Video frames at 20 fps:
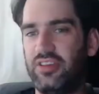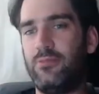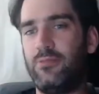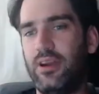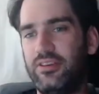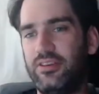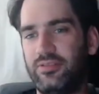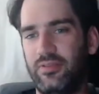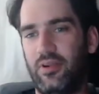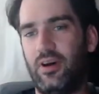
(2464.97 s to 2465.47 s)

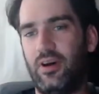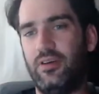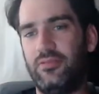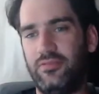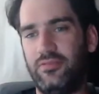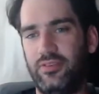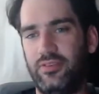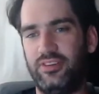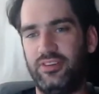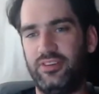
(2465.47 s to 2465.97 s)
race flight
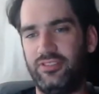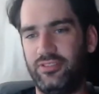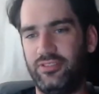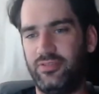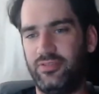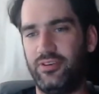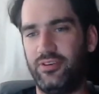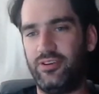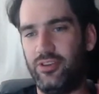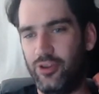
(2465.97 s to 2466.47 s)
first
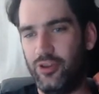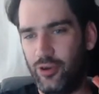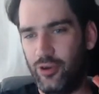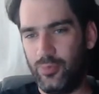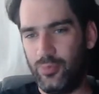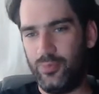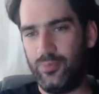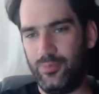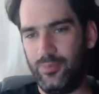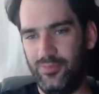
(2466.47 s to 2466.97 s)
for a
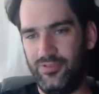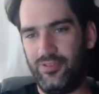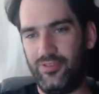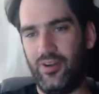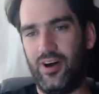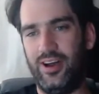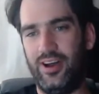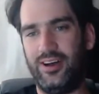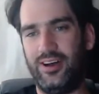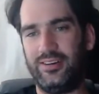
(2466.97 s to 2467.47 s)
new
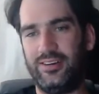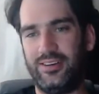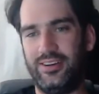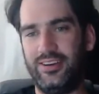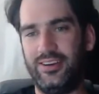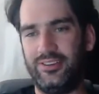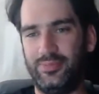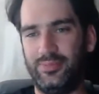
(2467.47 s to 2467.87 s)
flyer is